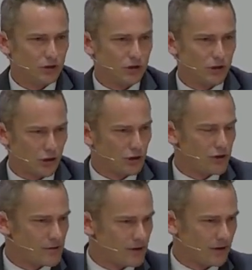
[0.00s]

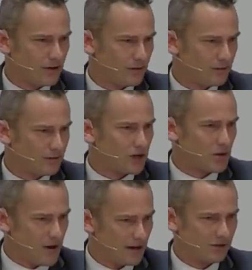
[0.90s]
heard the
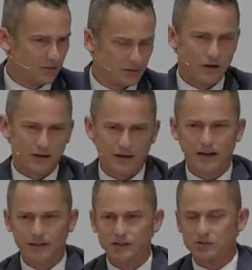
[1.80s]
commands of God
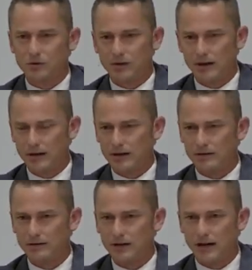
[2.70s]
again this morning
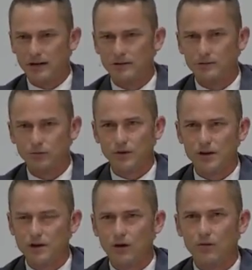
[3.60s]
and we
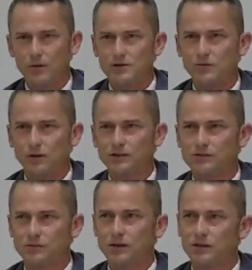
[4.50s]
know which
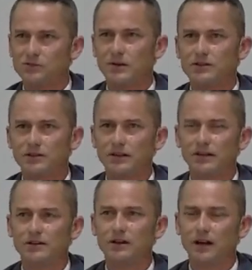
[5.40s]
ones we're especially
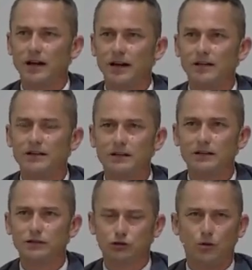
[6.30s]
inclined
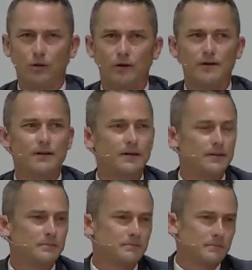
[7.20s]
toward.
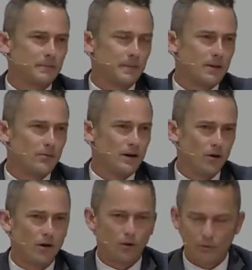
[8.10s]
We
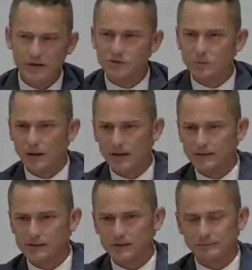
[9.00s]
know our weak
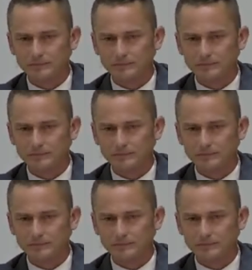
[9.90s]
spots.